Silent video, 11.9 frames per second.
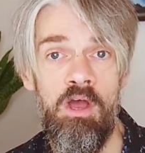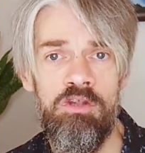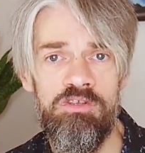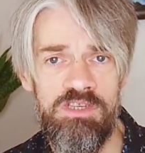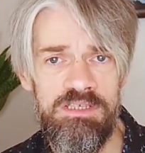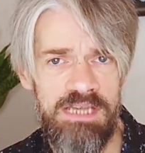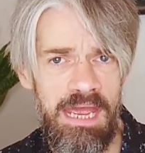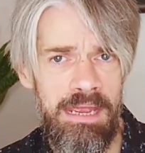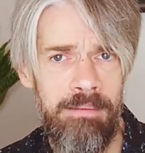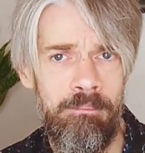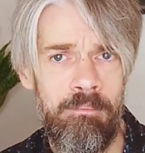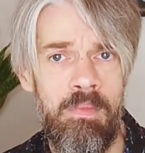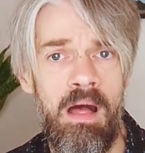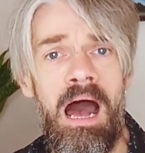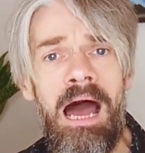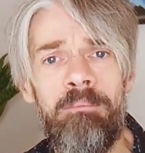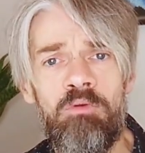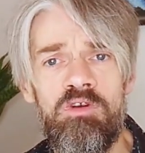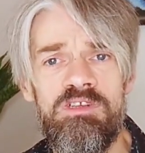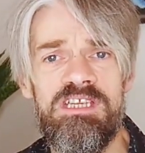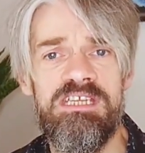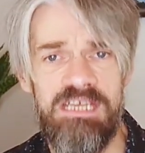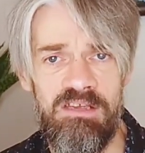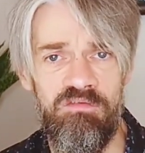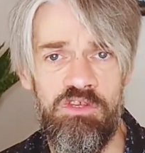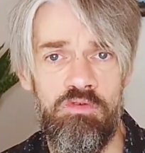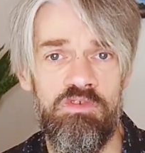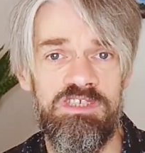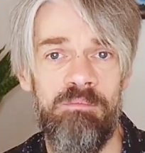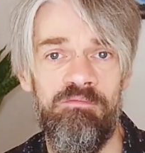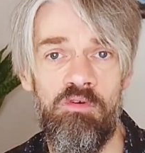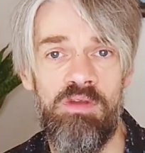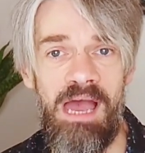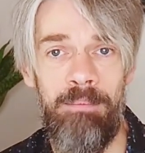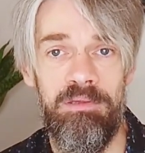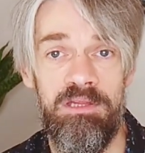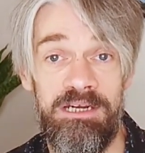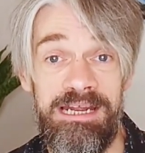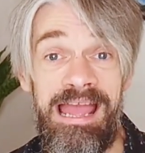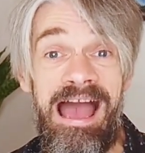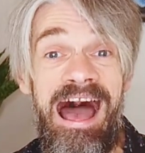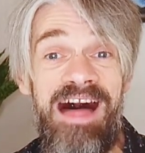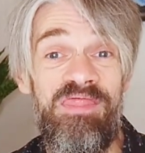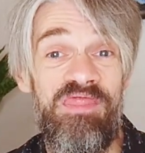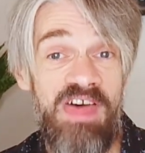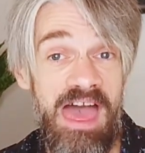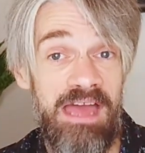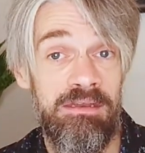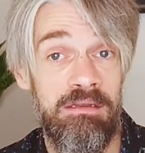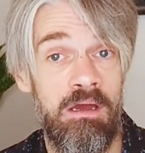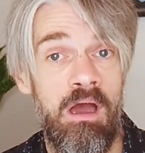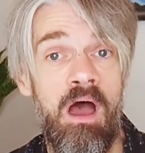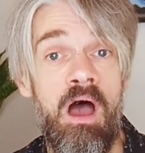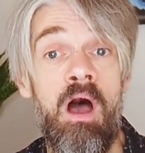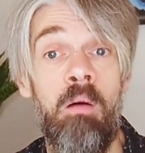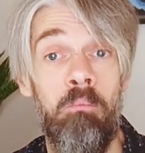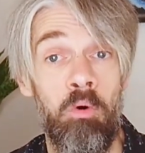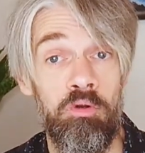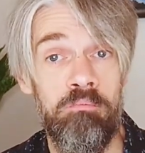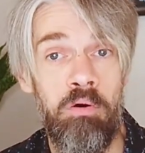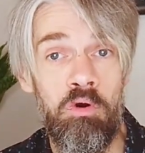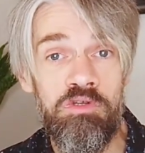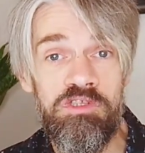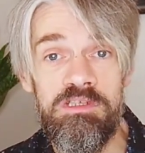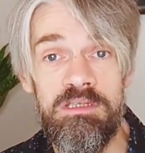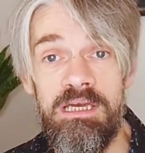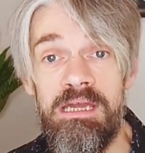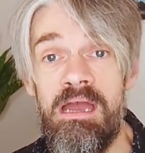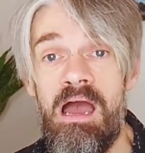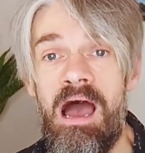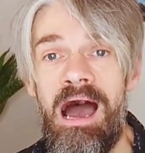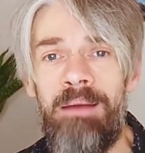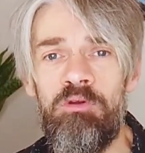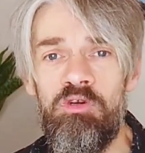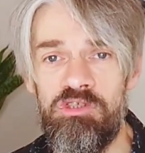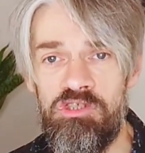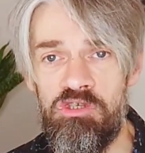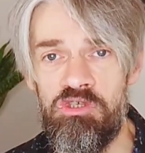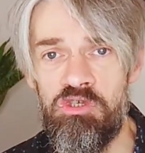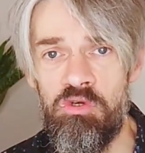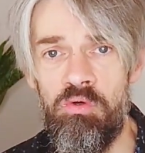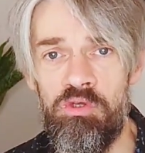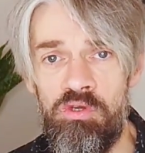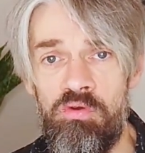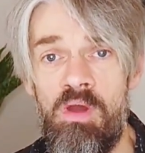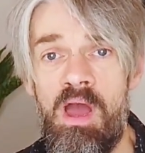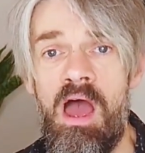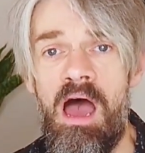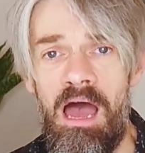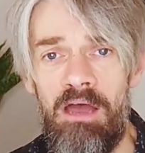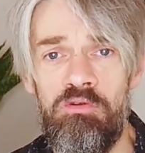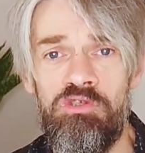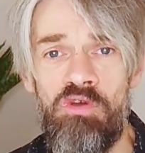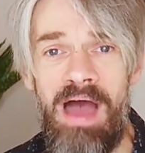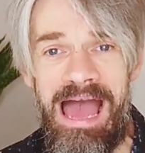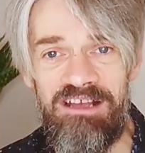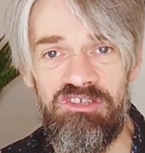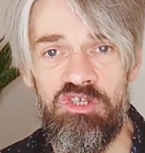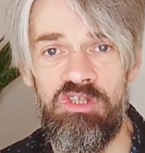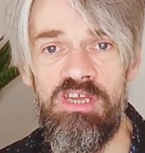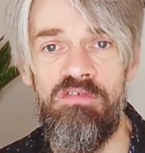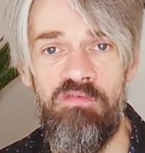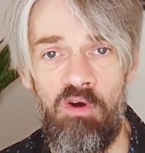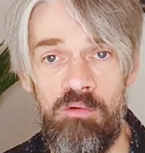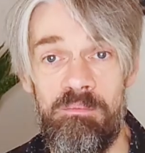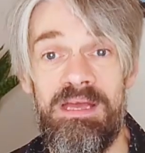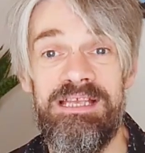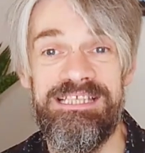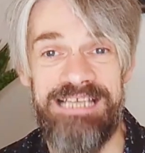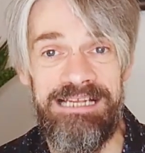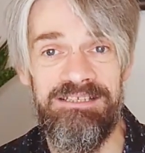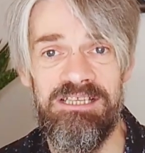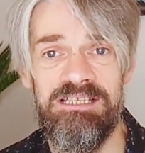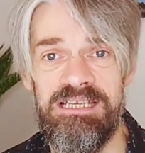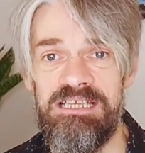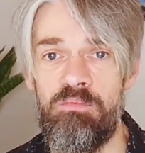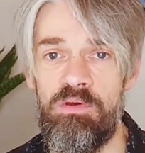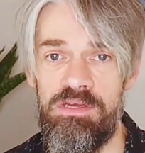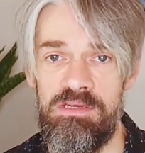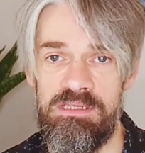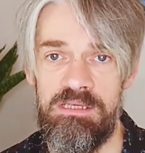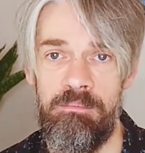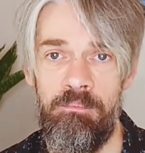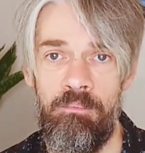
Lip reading: Today, I'm going to give you some vocabulary and then, more importantly, I'm going to show you how to actually form sentences with it.